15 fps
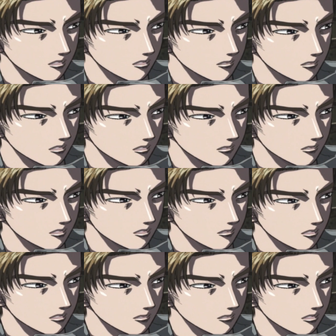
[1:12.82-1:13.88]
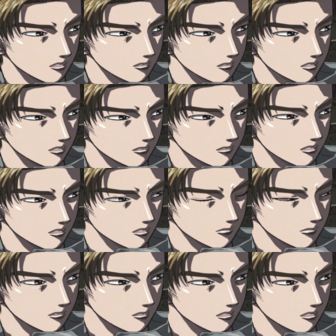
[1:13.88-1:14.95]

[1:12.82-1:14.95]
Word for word: There goes that obsolete boom turbo